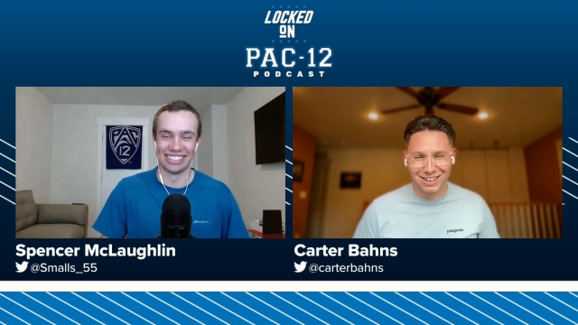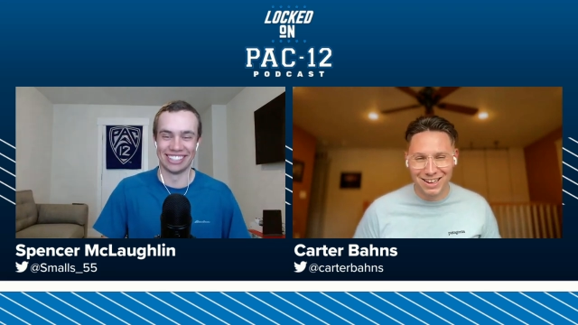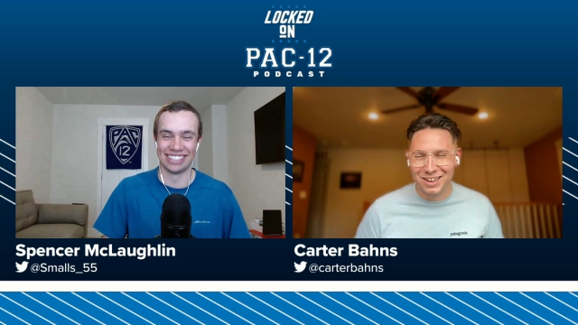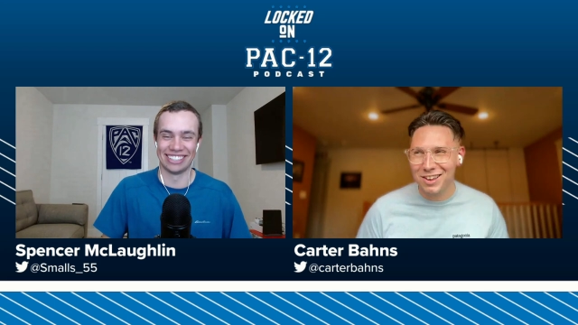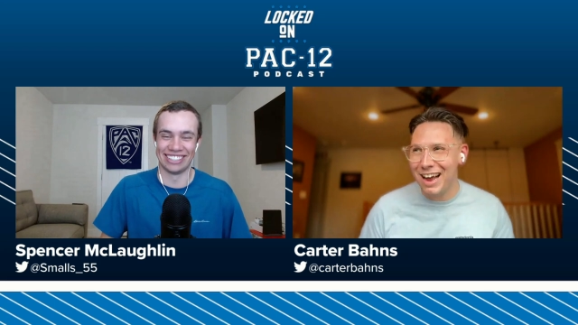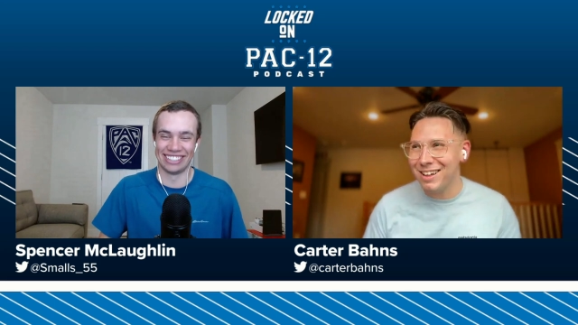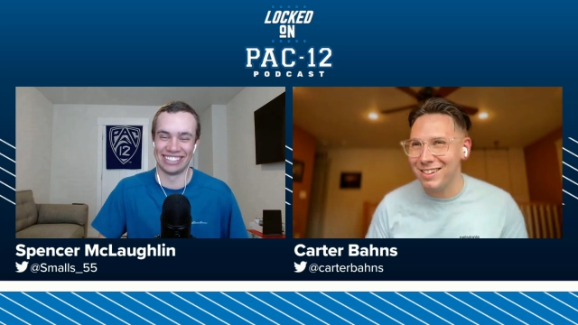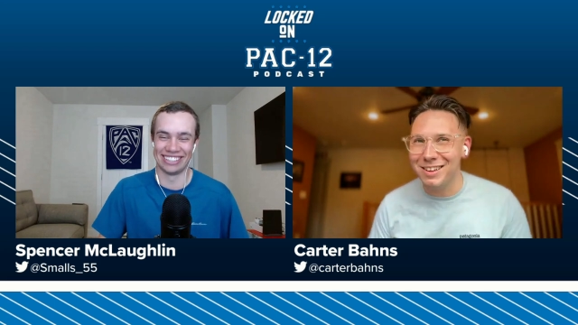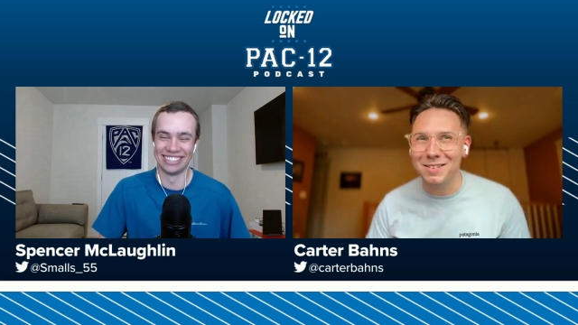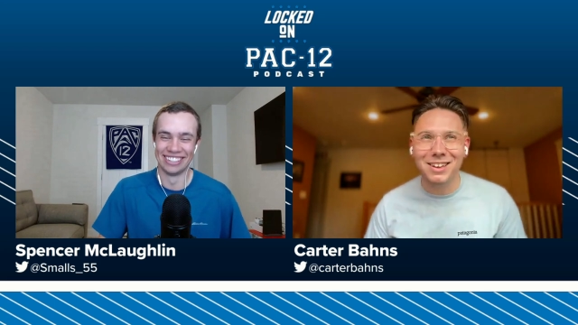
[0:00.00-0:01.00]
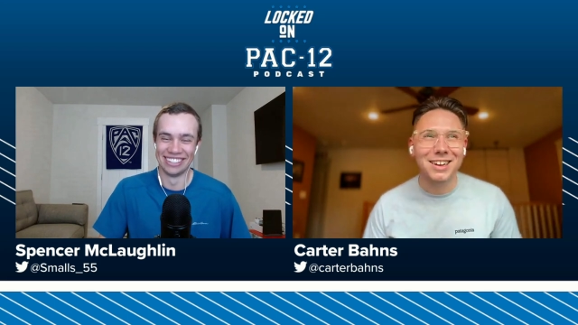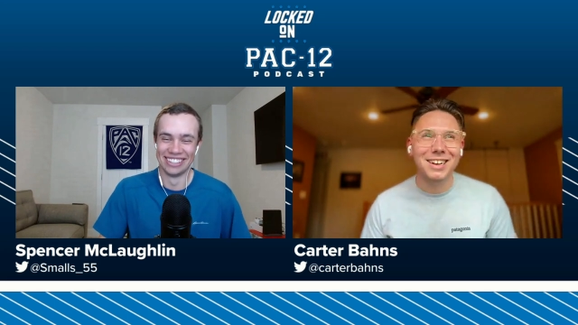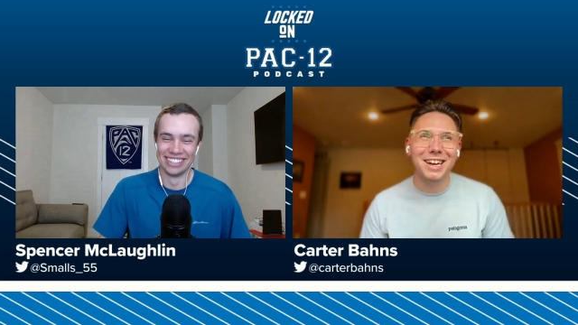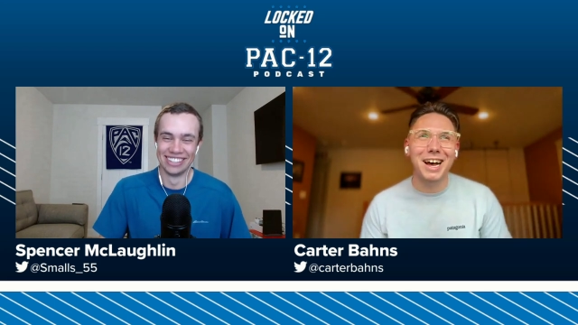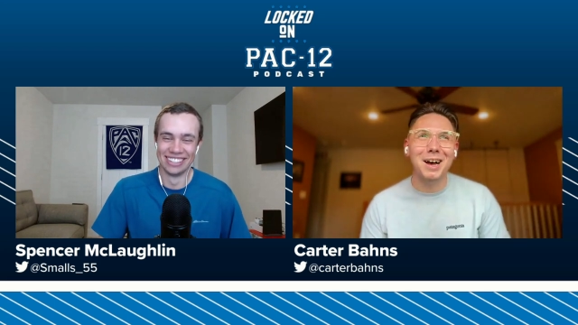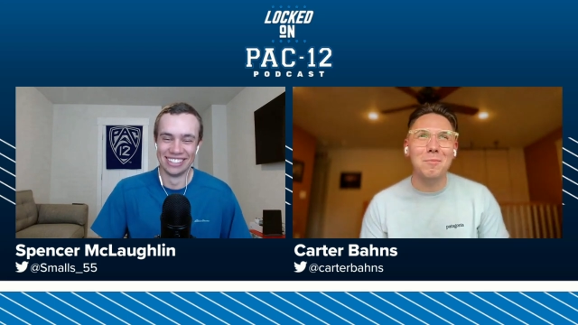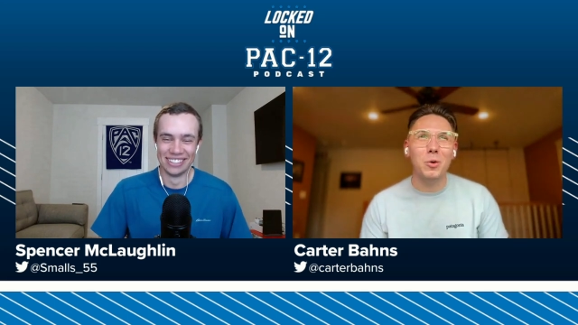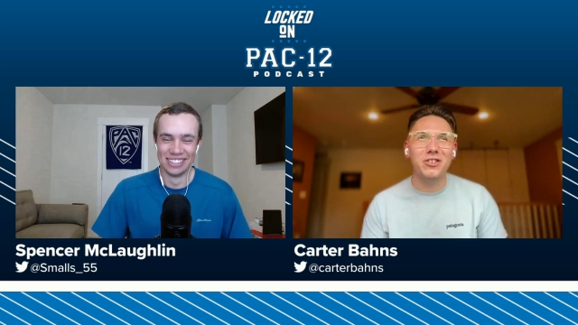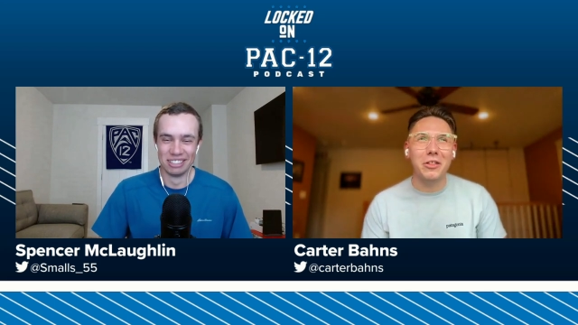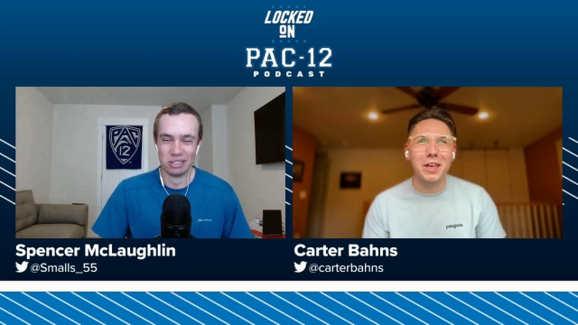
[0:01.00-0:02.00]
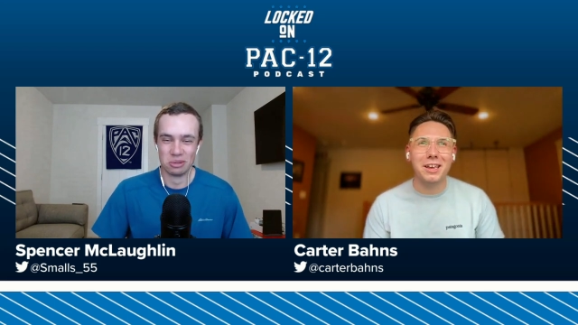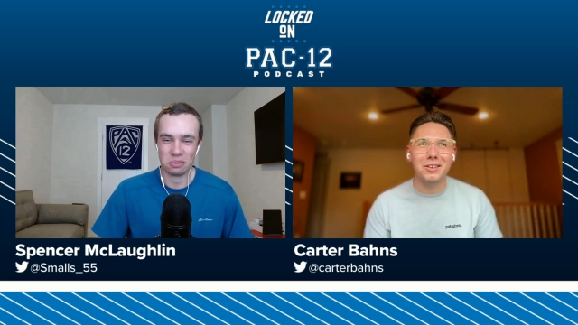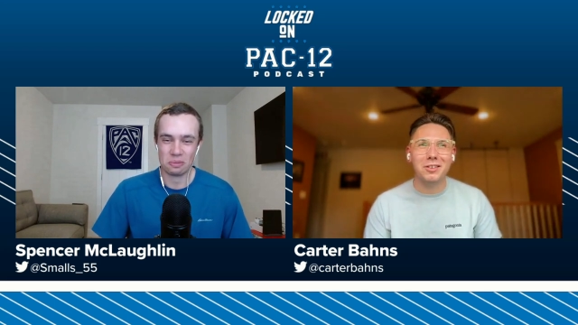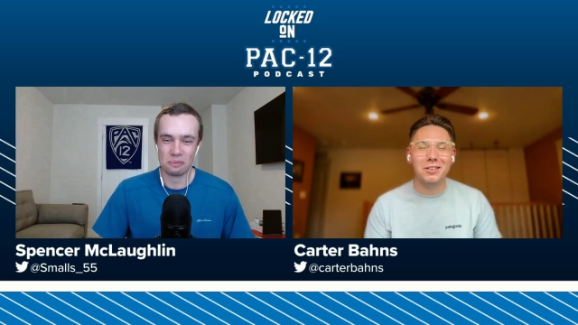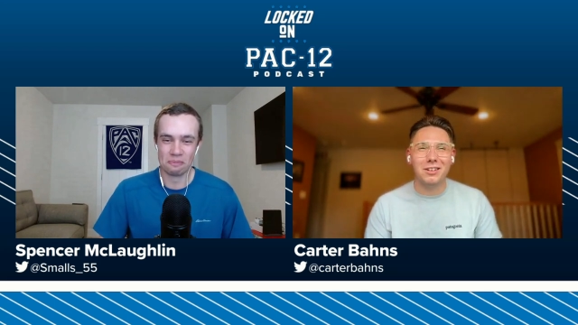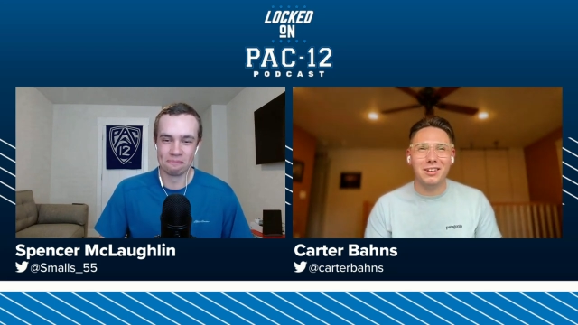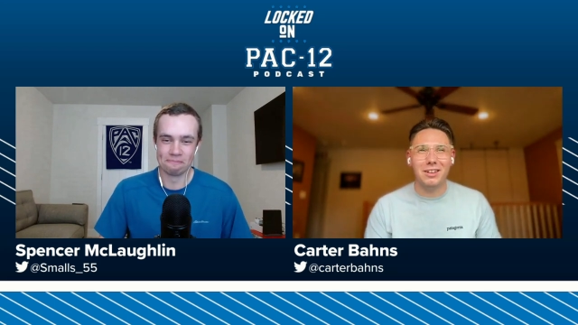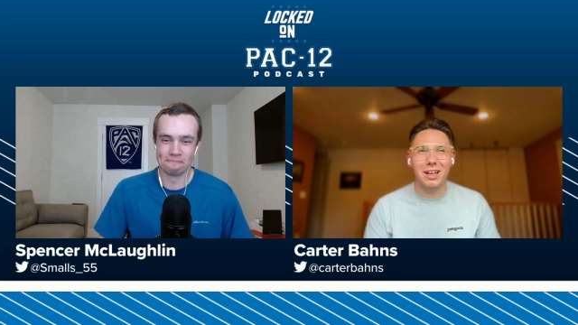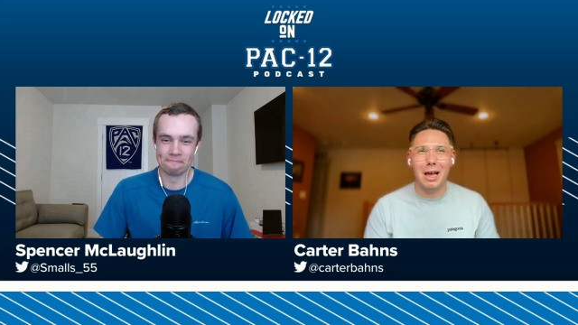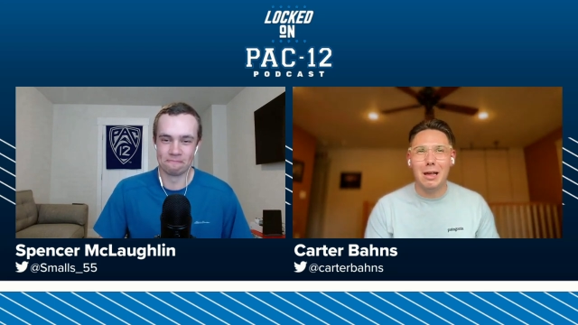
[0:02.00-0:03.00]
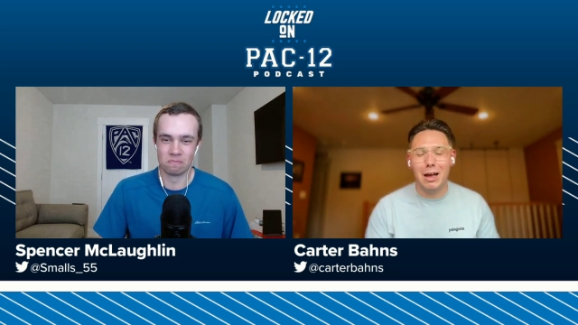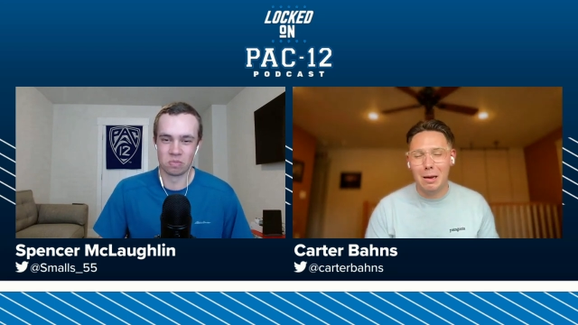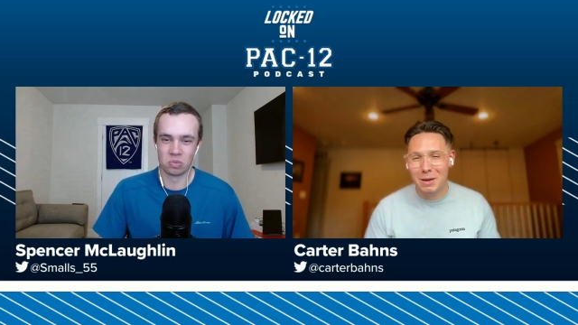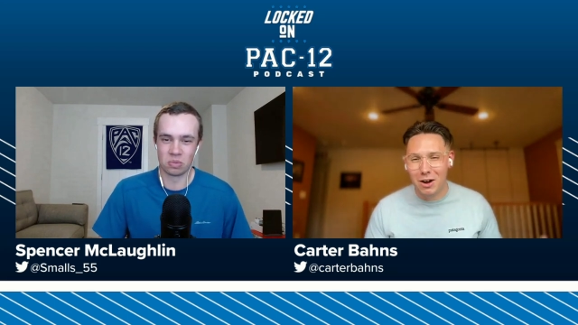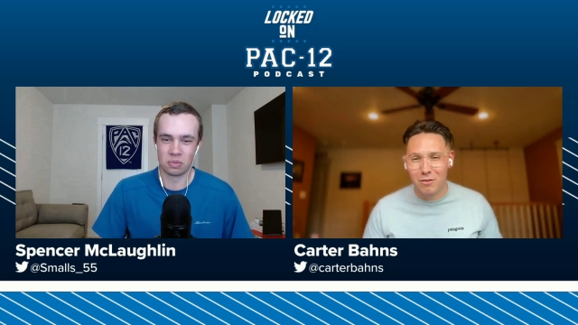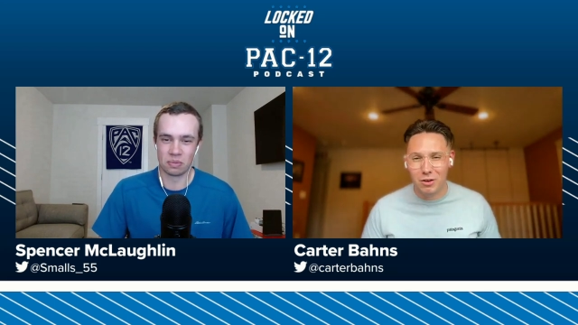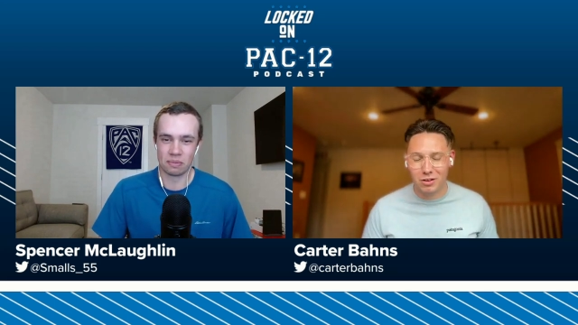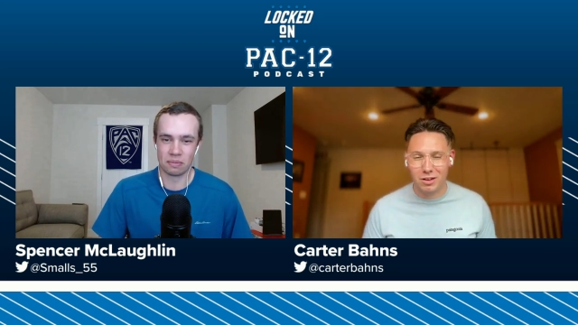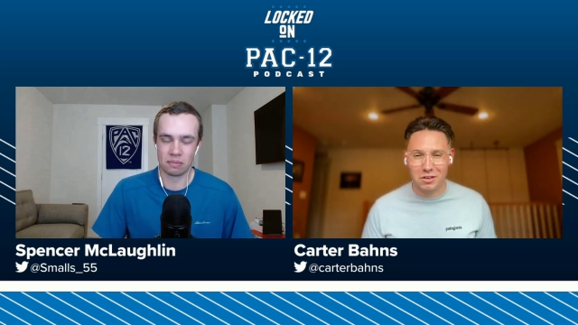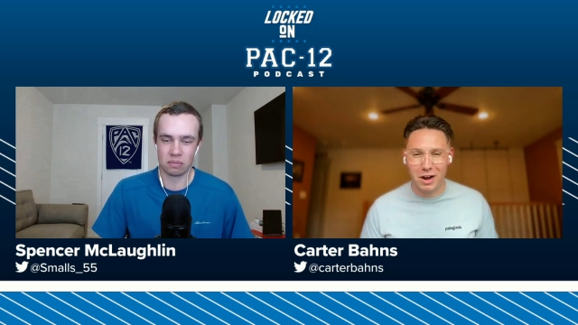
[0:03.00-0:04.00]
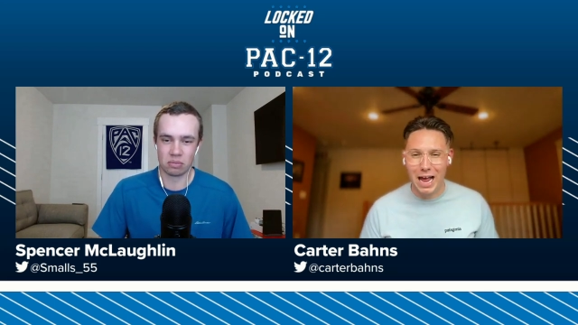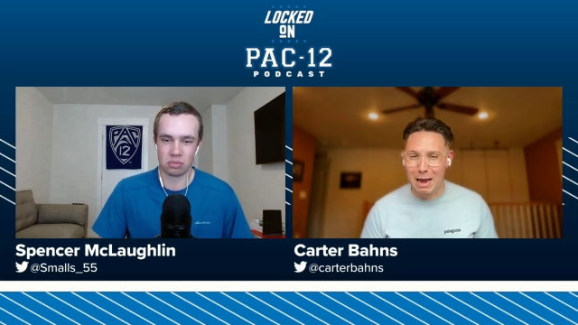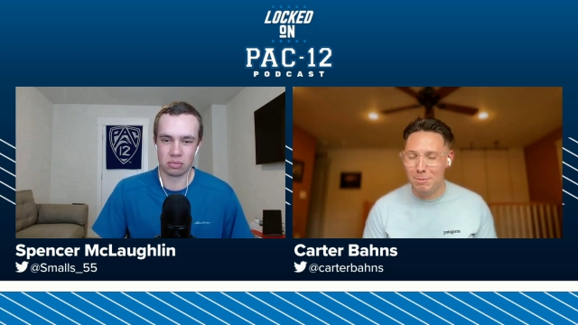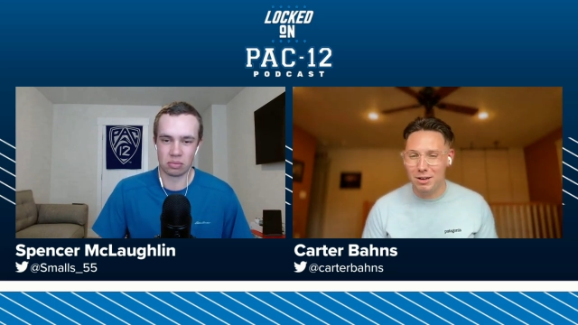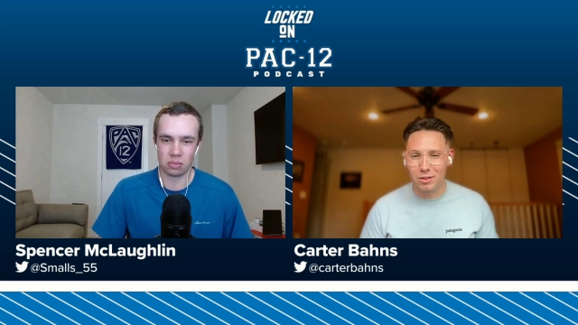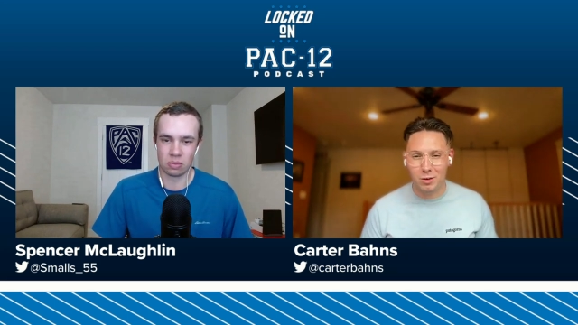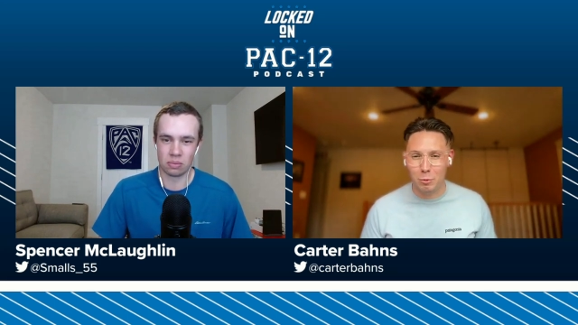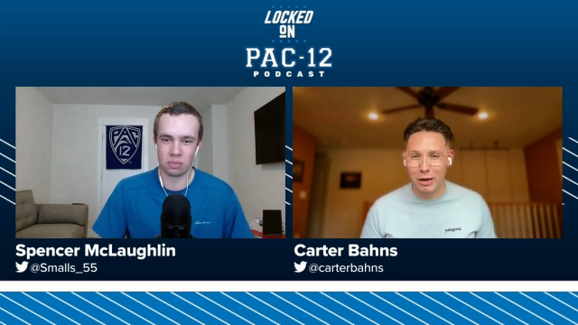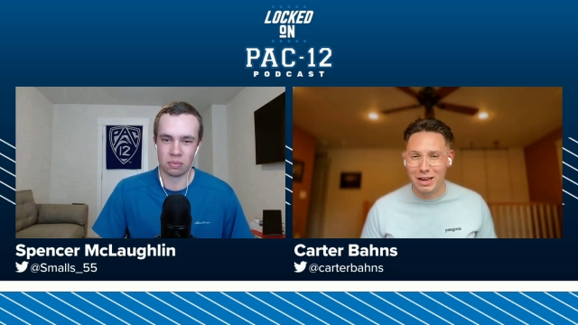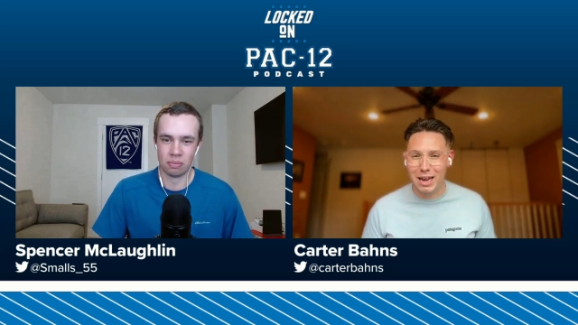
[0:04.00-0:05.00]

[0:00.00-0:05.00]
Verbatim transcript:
Speaker 1: exactly. um, which I think is, I, I mean, obviously, it's going to happen in spring